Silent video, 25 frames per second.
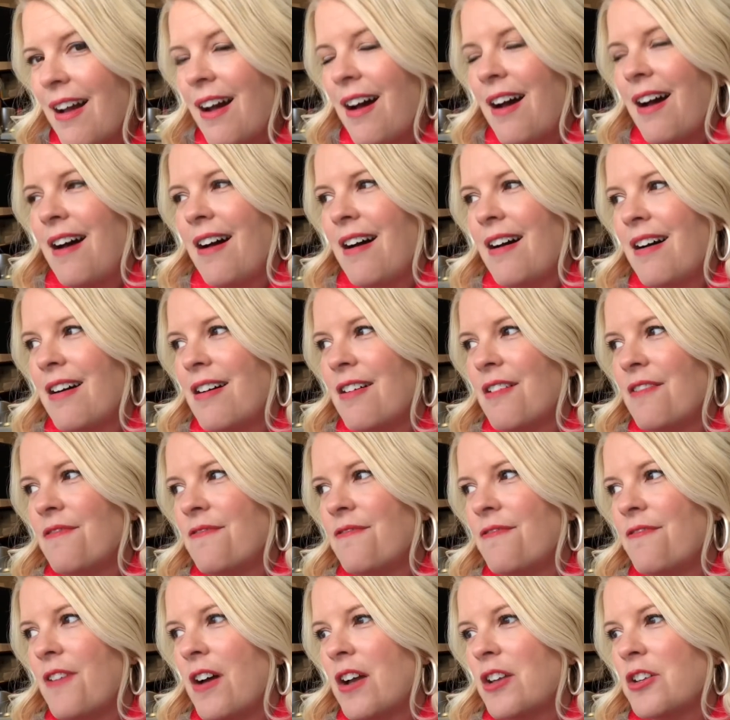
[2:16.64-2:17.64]
of
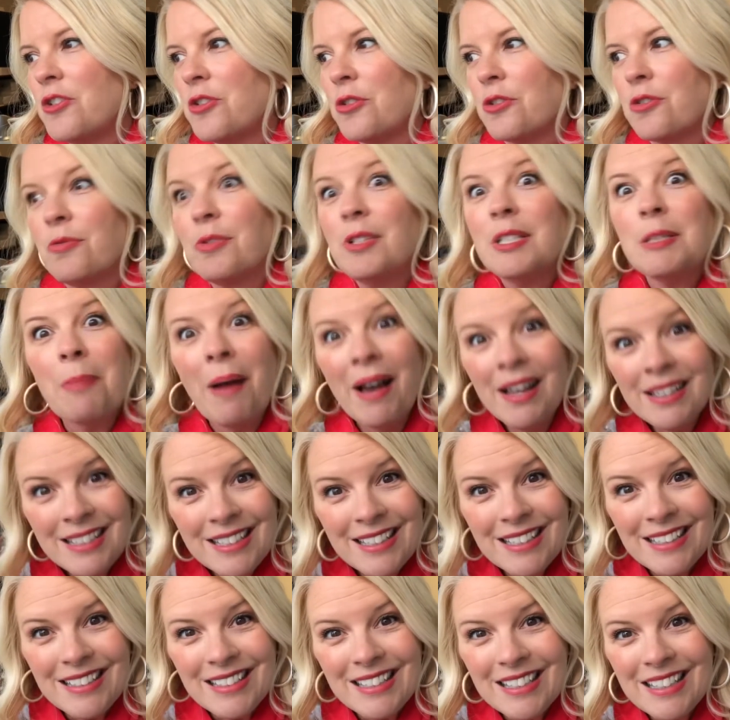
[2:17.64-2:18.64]
your
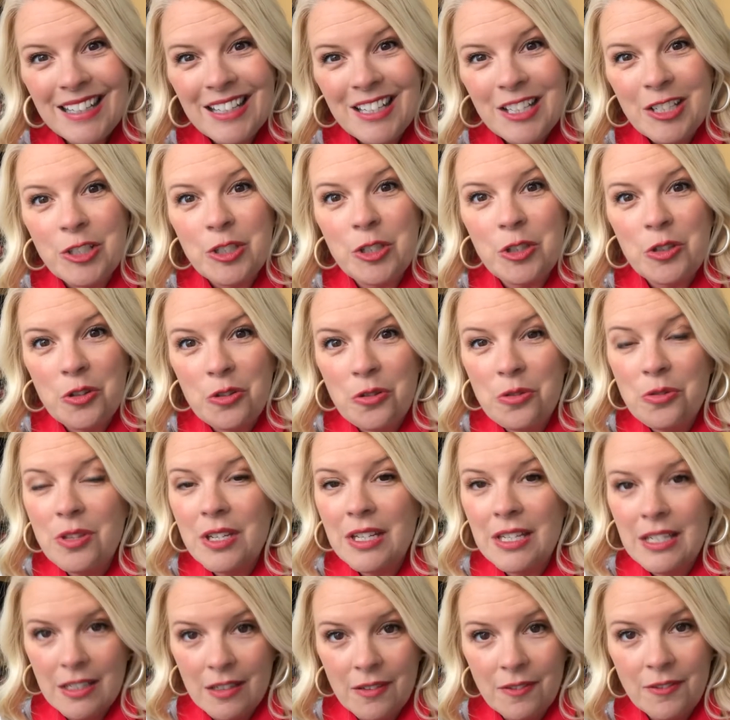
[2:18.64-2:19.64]
responses to the
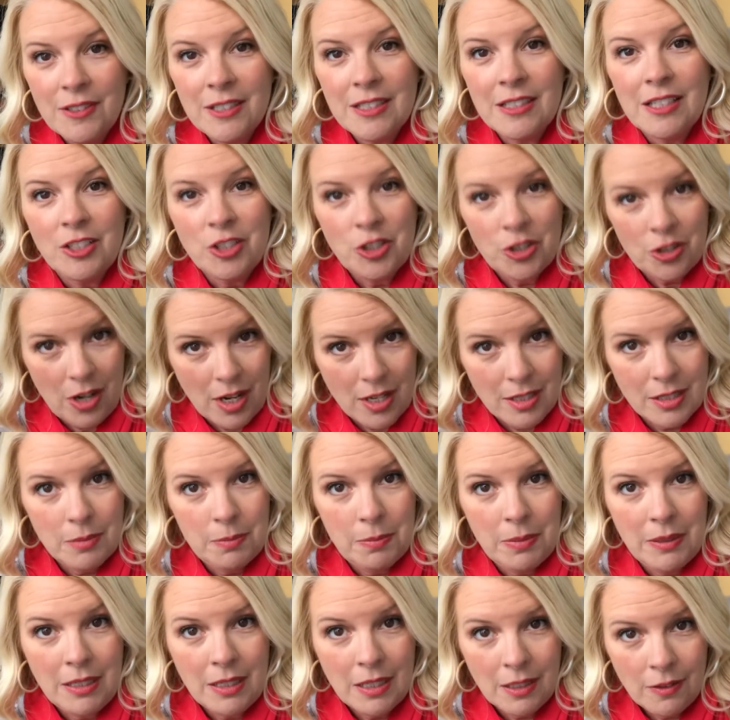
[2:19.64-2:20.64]
gifts that your
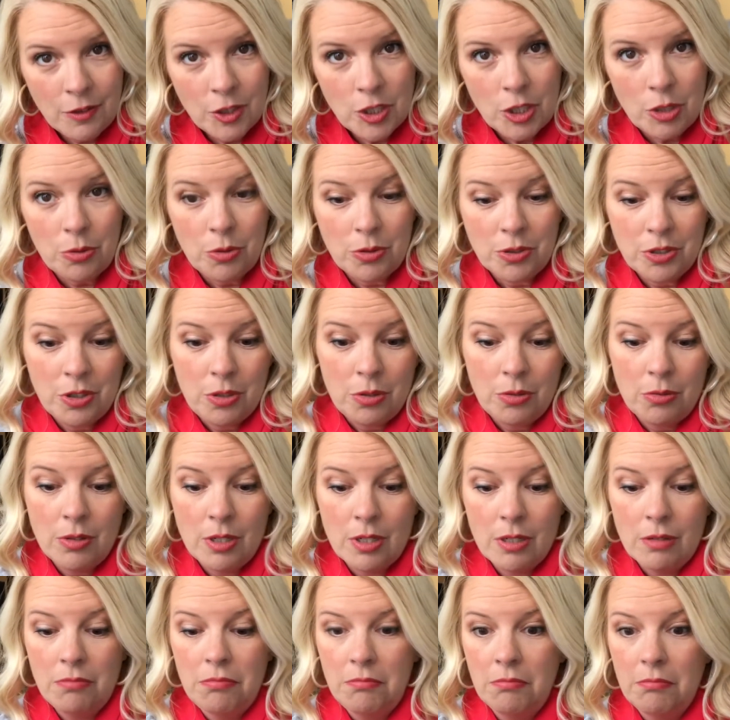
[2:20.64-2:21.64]
husband gives you or to
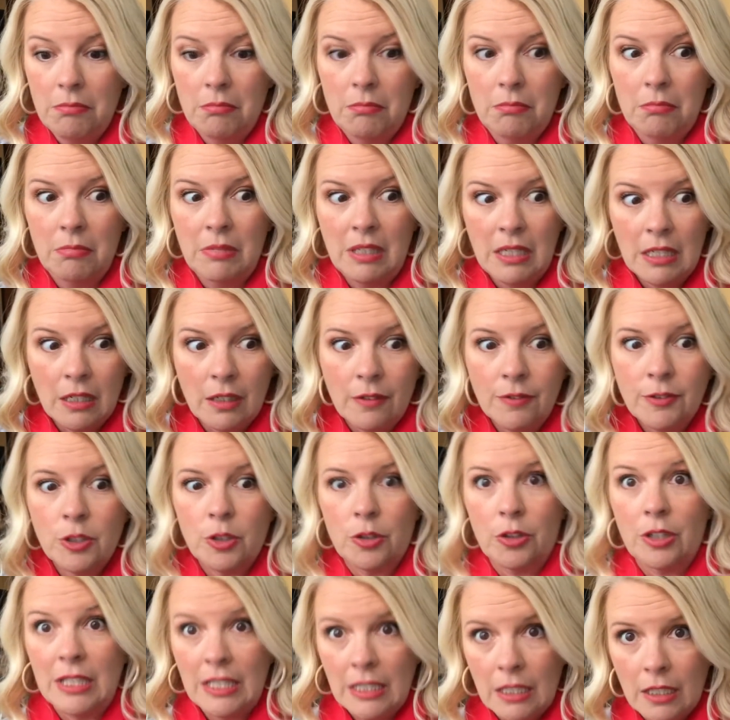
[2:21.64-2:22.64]
the gifts
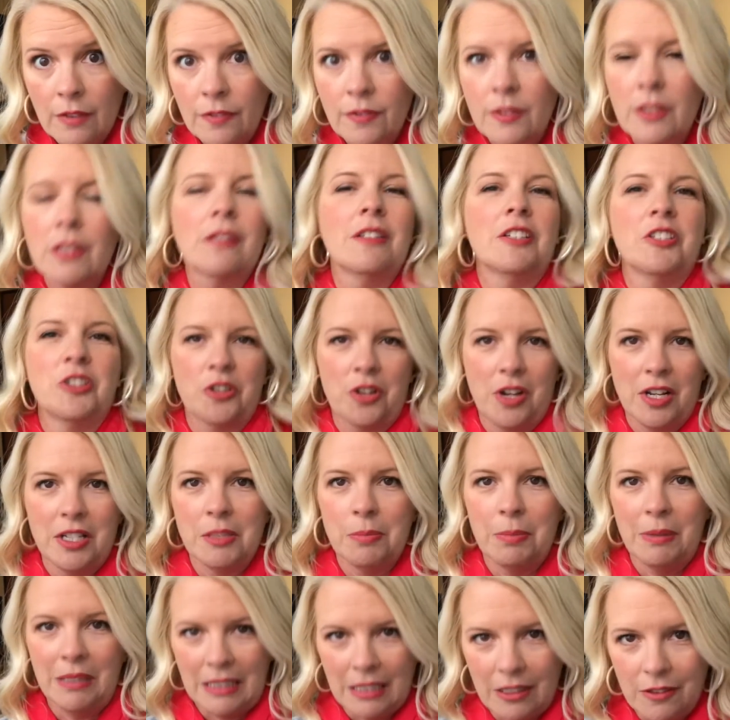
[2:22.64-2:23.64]
or gift that your
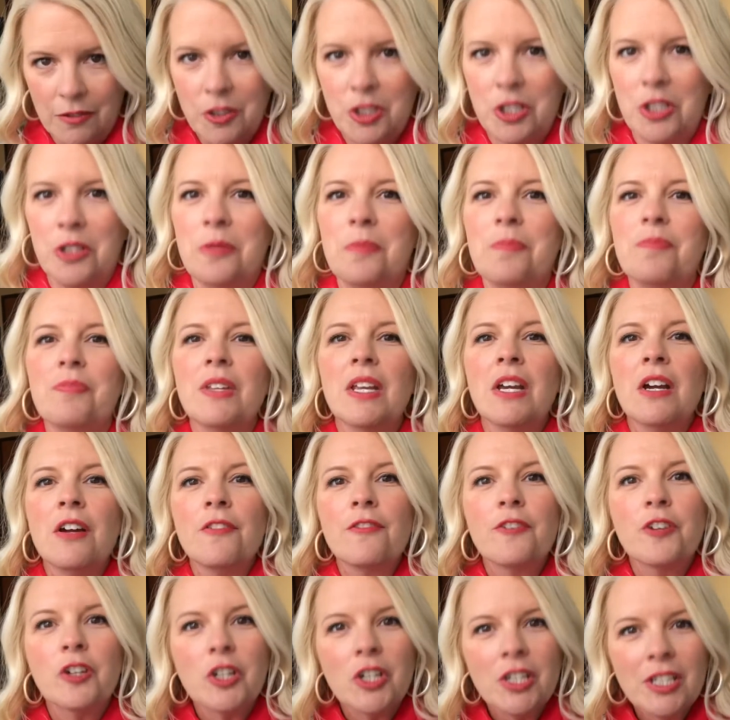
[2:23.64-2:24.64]
husband gives you
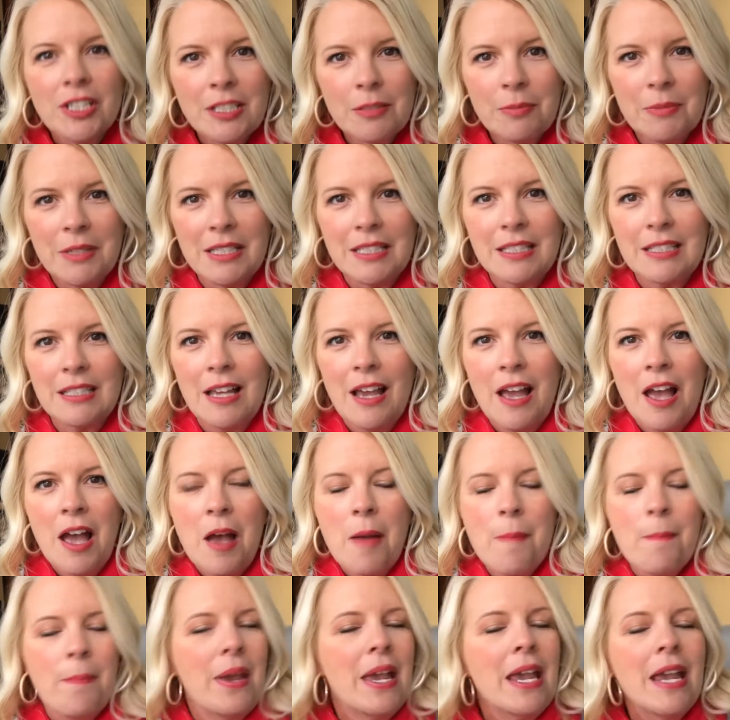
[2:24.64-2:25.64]
for Christmas.
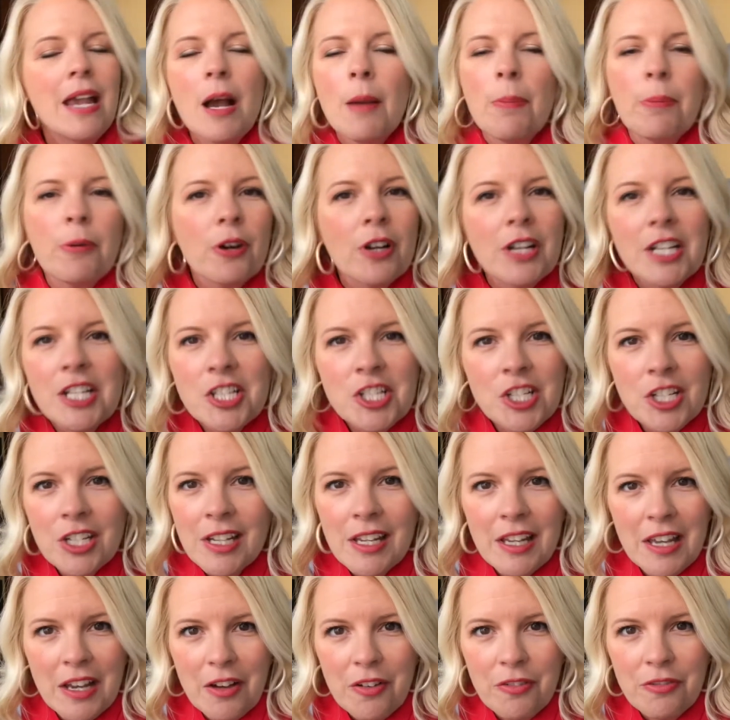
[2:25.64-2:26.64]
Be
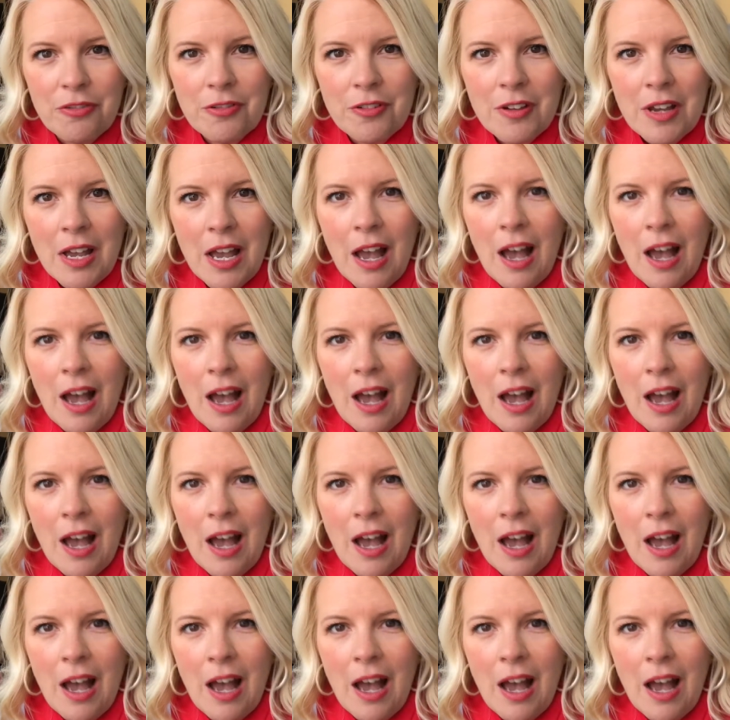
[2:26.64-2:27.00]
appreciative.